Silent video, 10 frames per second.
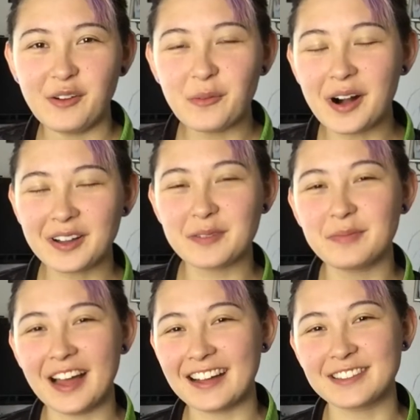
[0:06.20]
Welcome
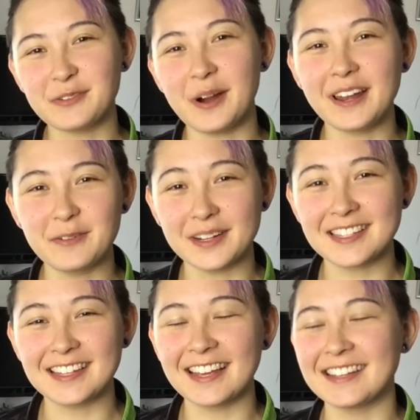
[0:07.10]
back to Whiney
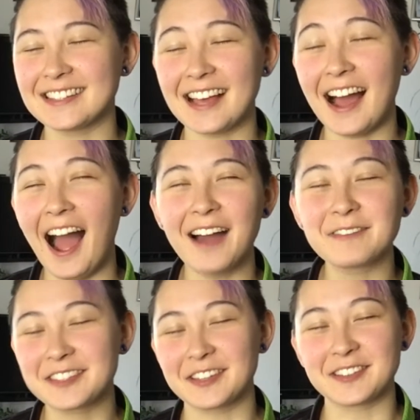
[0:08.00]
Wednesdays.
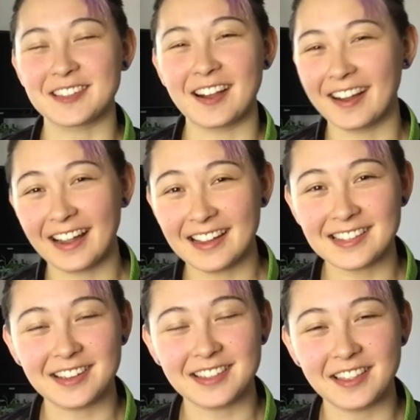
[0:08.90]
I'm so sorry,
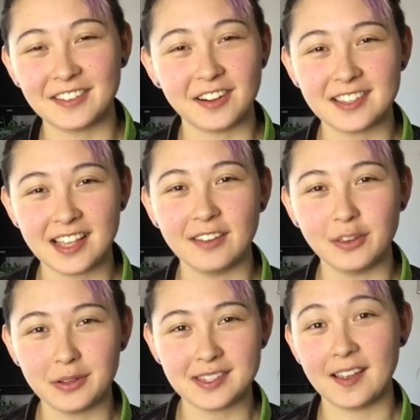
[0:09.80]
guys. I was at the Darts Live
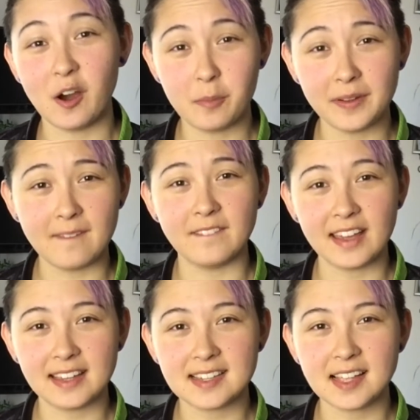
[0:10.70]
USA Open in
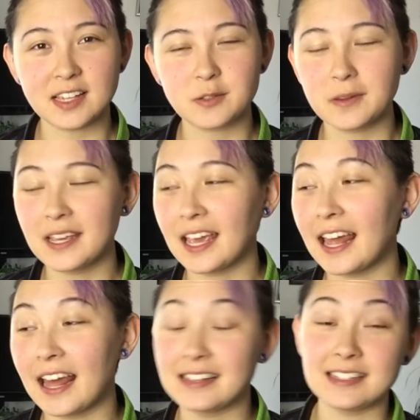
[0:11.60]
Vegas last week,
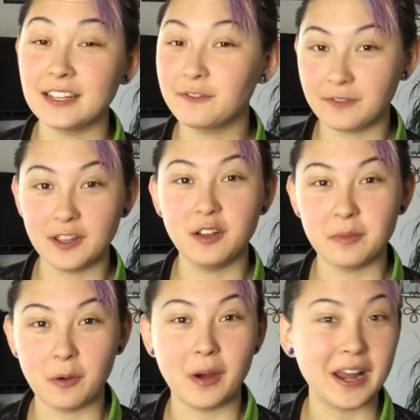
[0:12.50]
and I did
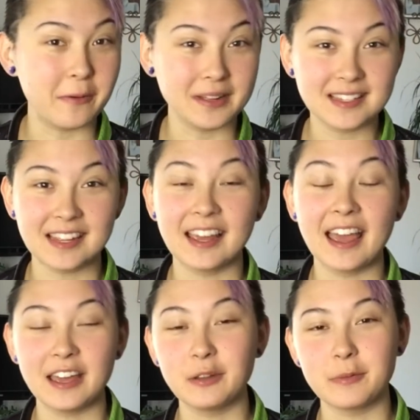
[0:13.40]
film a Whiney Wednesday
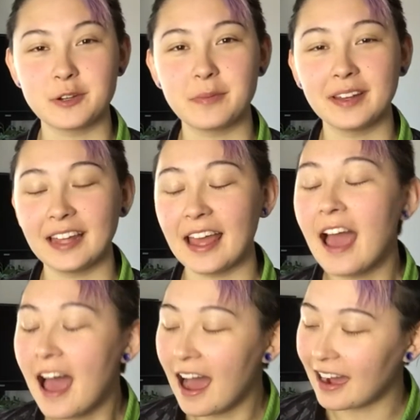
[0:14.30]
and a Merch Monday.
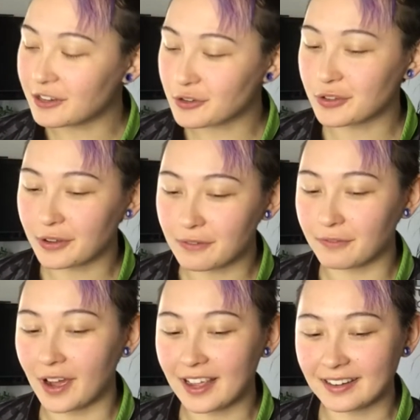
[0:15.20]
I just couldn't
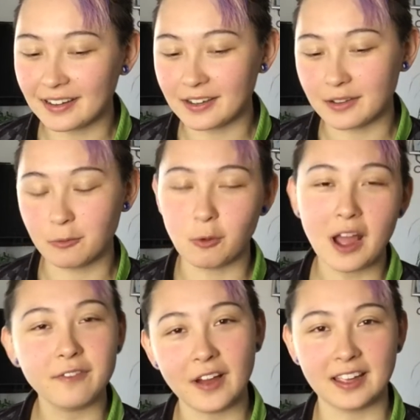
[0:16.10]
find a
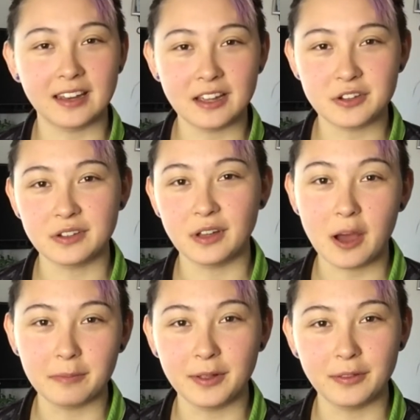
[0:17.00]
Wi-Fi connection to
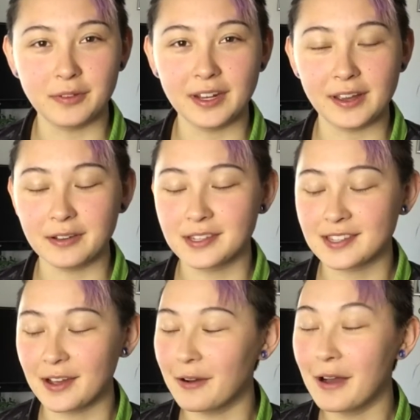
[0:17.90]
upload the video,
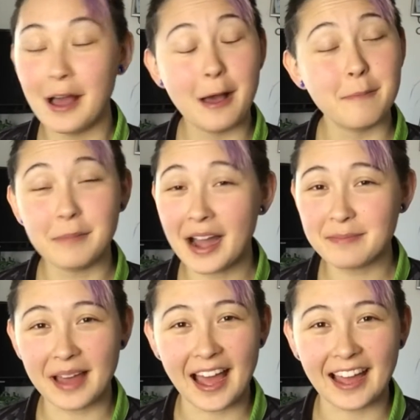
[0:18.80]
so my
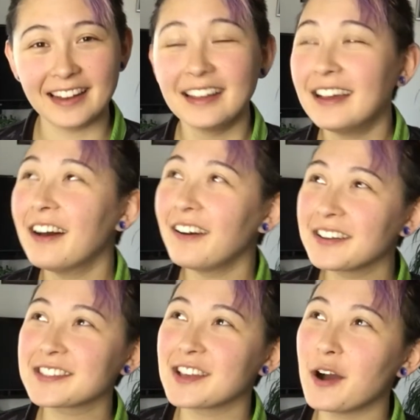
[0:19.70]
bad.
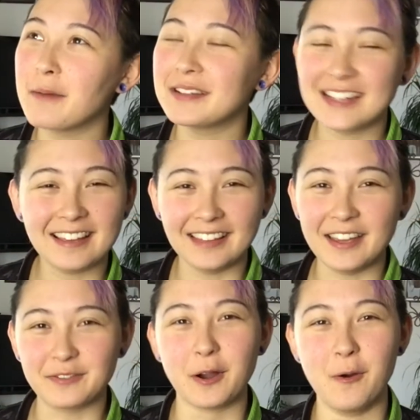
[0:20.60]
Also, I'm a day
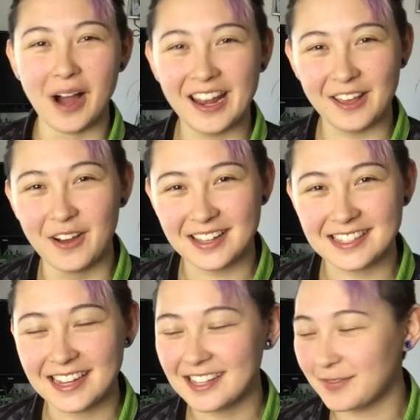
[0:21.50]
late for Whiney
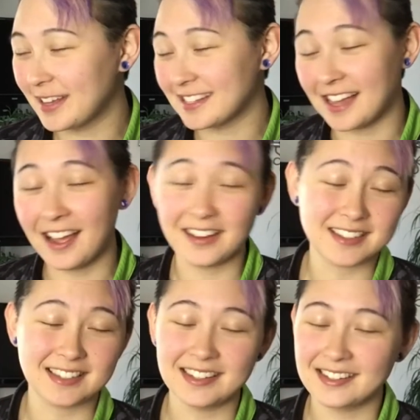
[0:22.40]
Wednesdays because I
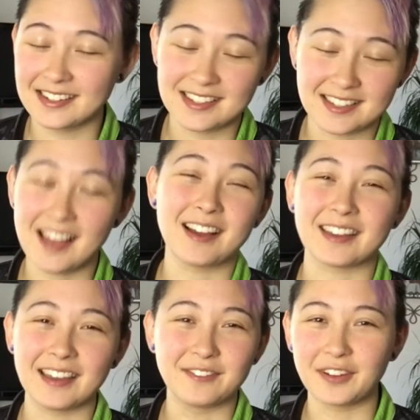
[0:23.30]
honestly just
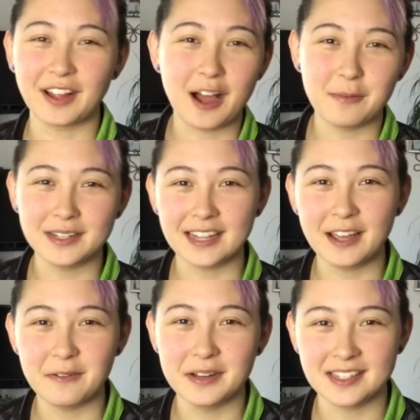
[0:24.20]
suck and forgot what day
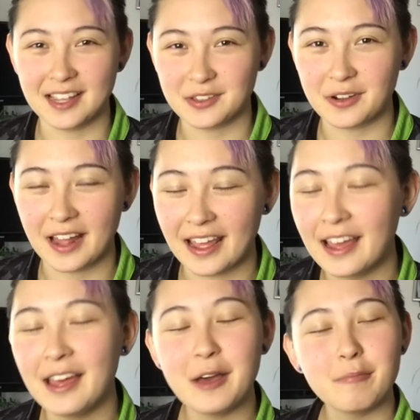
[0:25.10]
it was yesterday.
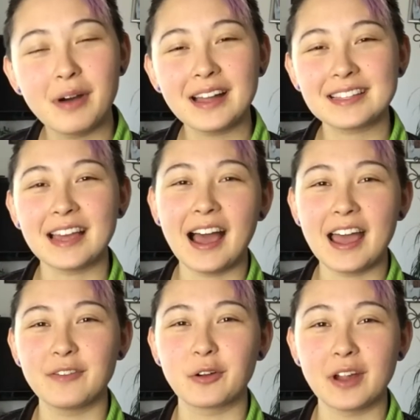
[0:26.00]
But I
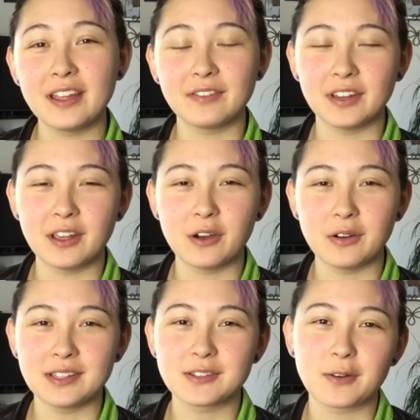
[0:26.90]
have a great video
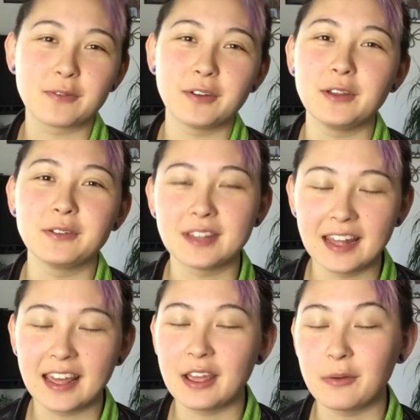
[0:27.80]
in store for you
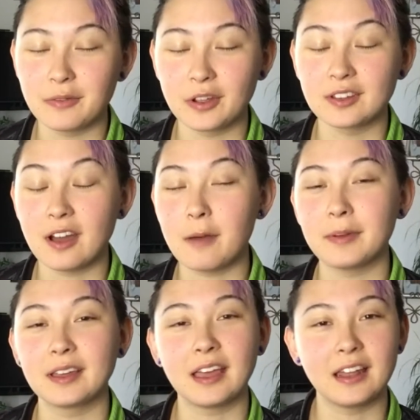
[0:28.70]
today. We have a good
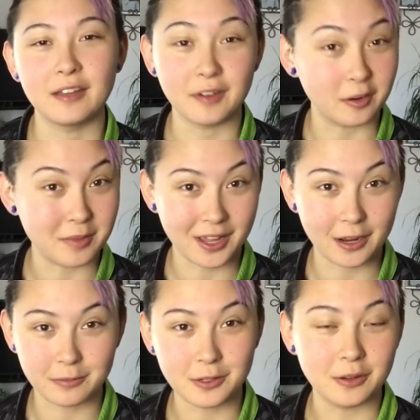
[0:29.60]
topic and I vow to make it
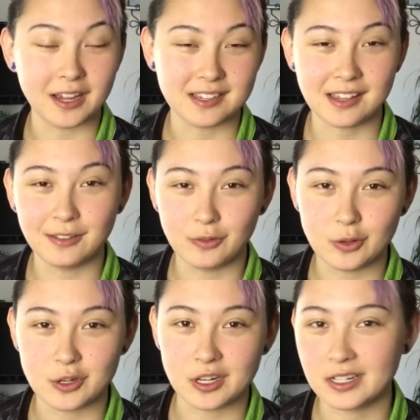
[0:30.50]
up to you guys in the
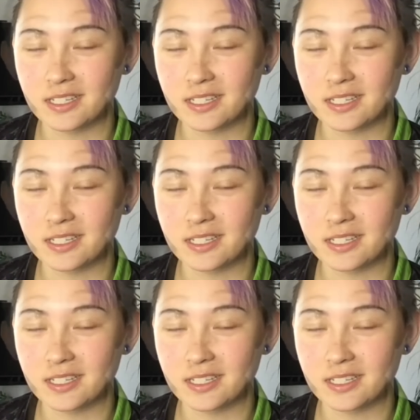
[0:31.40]
future.